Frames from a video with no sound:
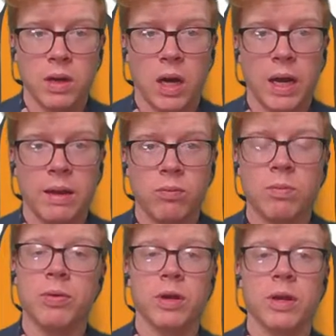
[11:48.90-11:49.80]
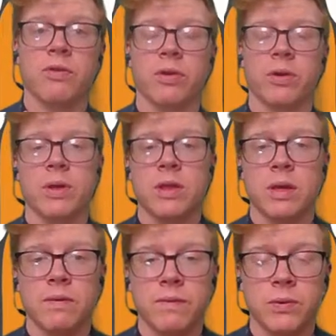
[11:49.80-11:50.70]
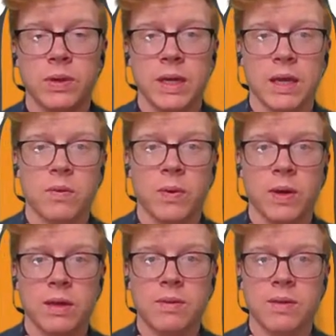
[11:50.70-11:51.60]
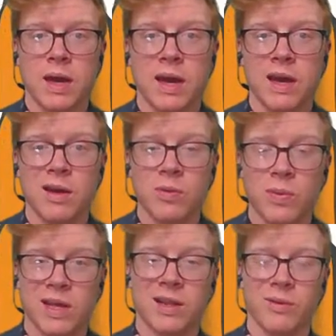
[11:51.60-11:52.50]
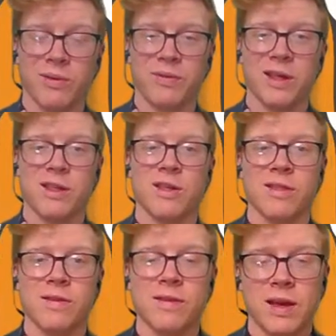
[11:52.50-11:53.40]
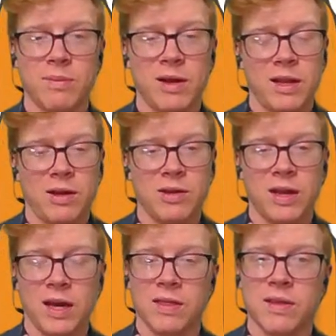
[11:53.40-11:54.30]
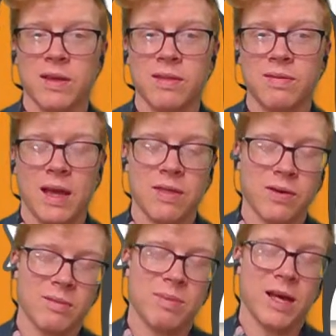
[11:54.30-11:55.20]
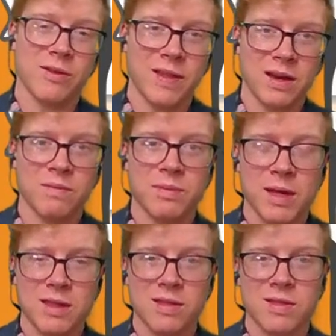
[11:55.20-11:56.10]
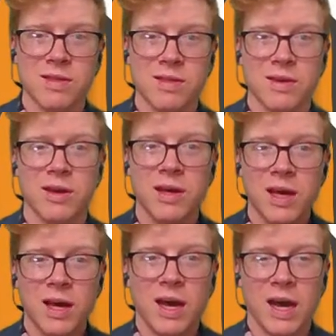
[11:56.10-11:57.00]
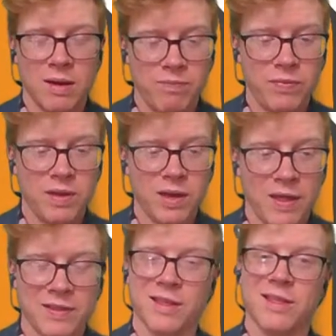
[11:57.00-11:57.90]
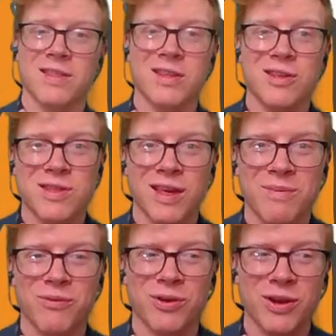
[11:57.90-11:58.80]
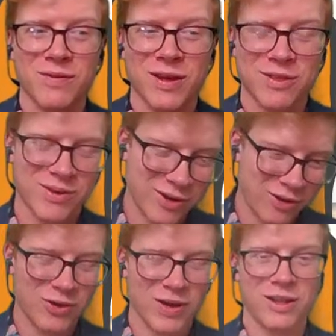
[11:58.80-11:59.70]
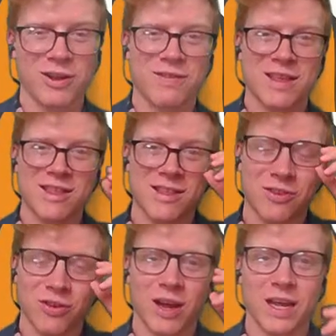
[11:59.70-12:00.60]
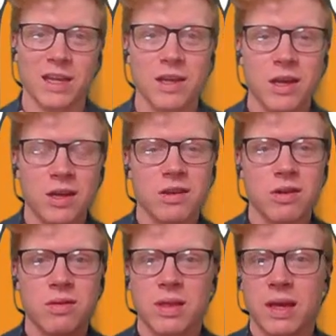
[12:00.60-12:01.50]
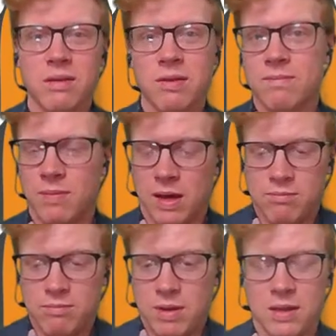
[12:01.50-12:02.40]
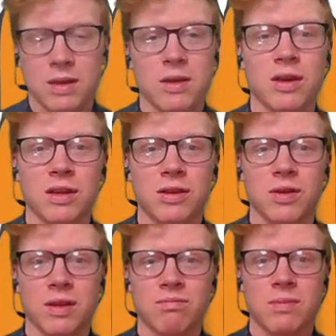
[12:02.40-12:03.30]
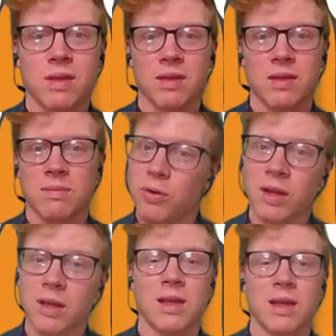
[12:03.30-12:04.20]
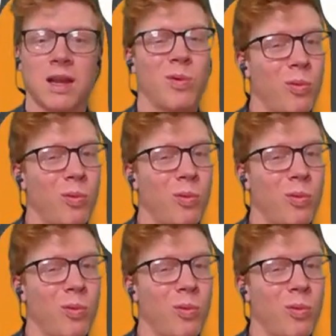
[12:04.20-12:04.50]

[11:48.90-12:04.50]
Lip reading: I will put an extra question for next week's weekly reflections, allowing you to answer that so I can pass on that information to her. I think this is a new time for a lot of us. I know a lot of teachers are trying new things. Anything you can do to support us, tell us what